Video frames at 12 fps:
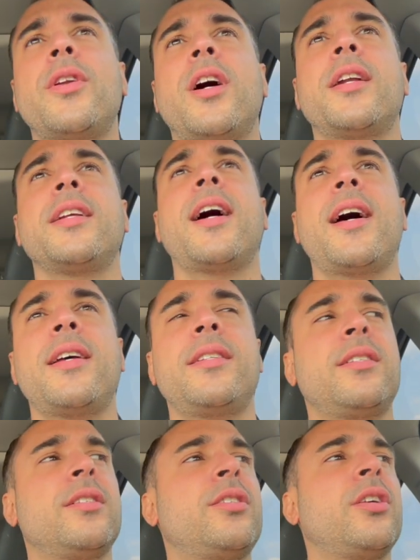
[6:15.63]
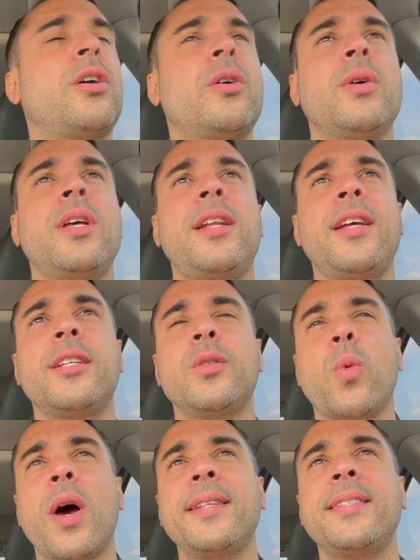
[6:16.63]
on, guys? So it is
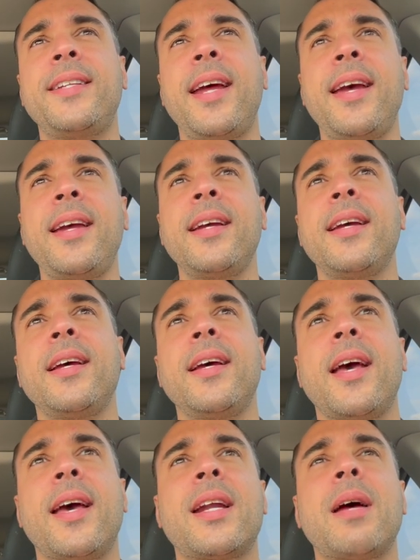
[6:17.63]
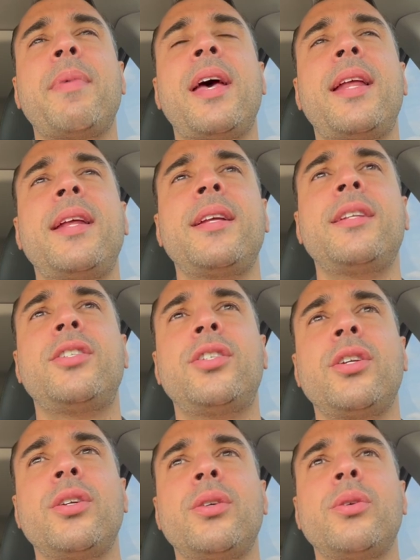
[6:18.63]
Wednesday and I'm headed
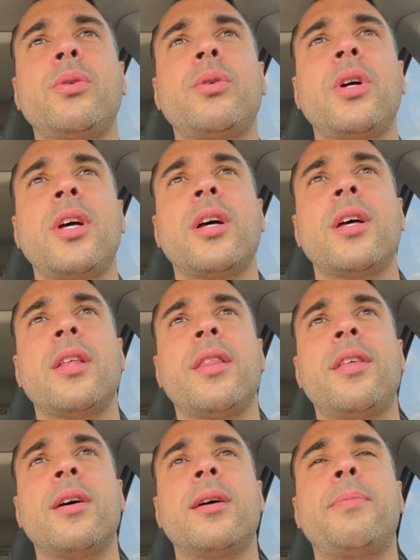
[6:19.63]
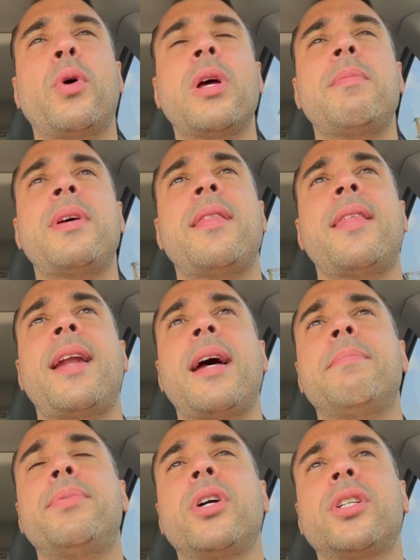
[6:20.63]
to the appointment that I
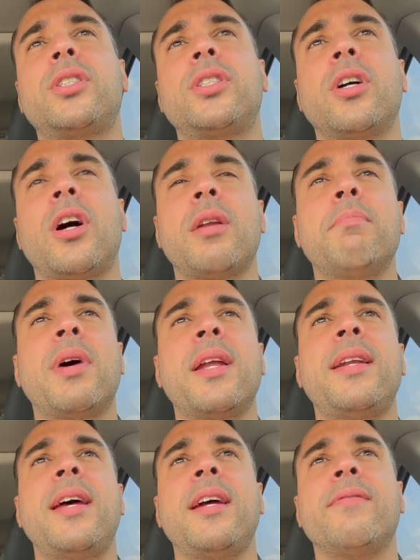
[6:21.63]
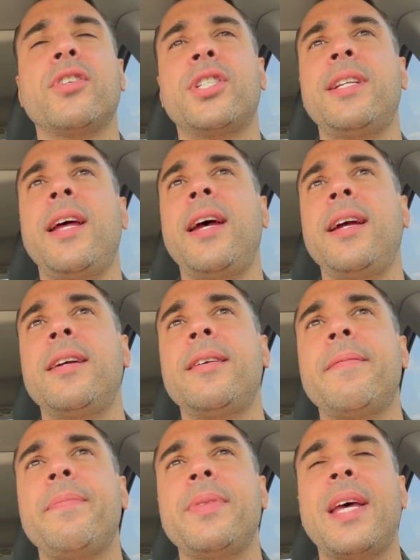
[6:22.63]
booked on Monday for today
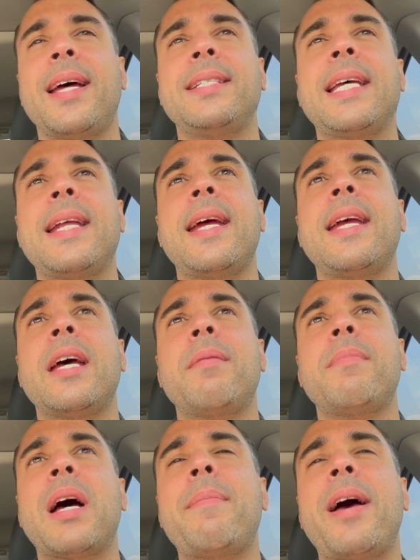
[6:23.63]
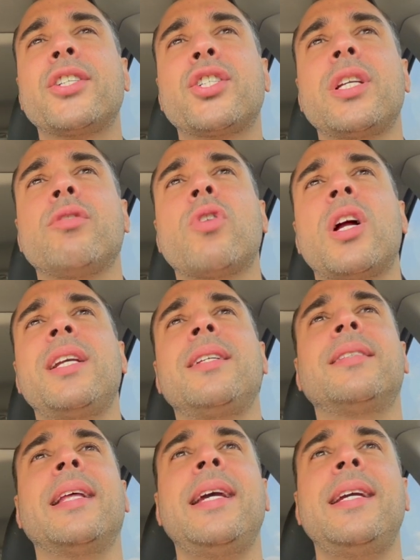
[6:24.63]
at 10 a.m. I'm actually
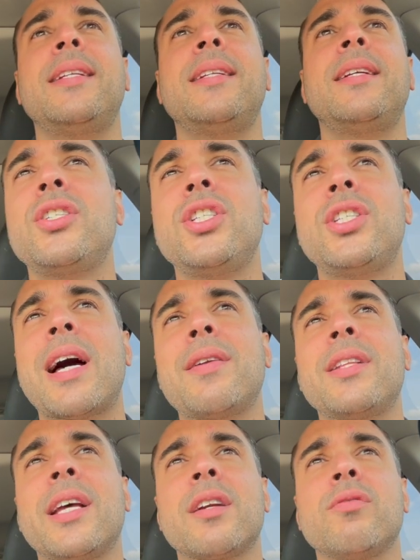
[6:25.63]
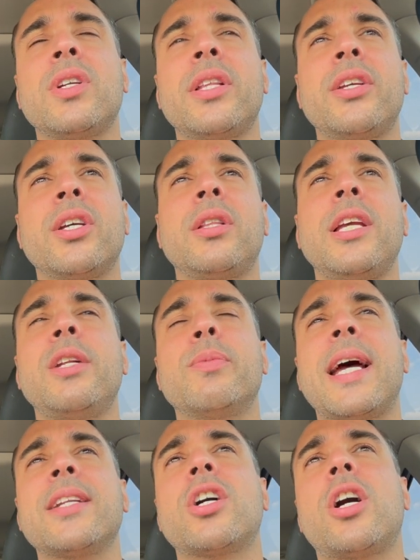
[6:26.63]
running late. She sounded like a really good lead when
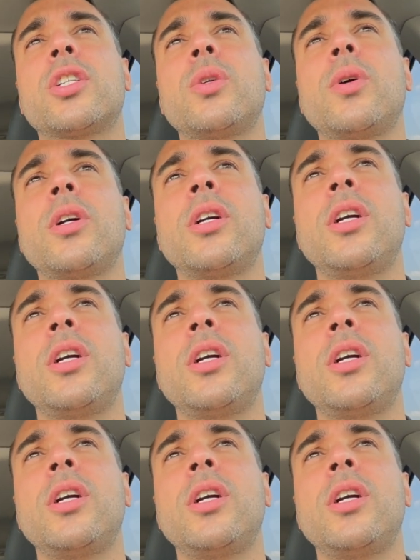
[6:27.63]
I talked to her.